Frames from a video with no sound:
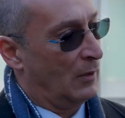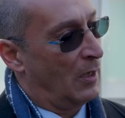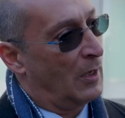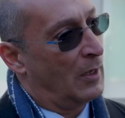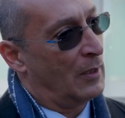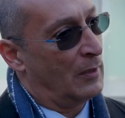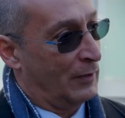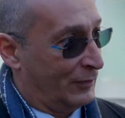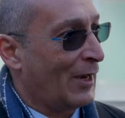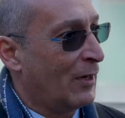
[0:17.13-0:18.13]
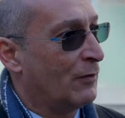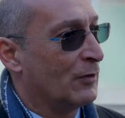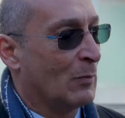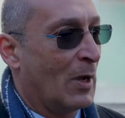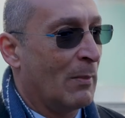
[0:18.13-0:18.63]
The second
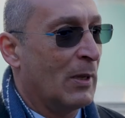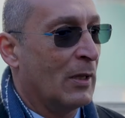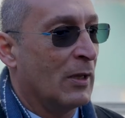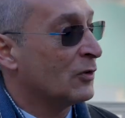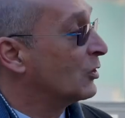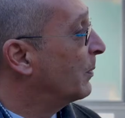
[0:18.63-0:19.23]
reason why I'm here is to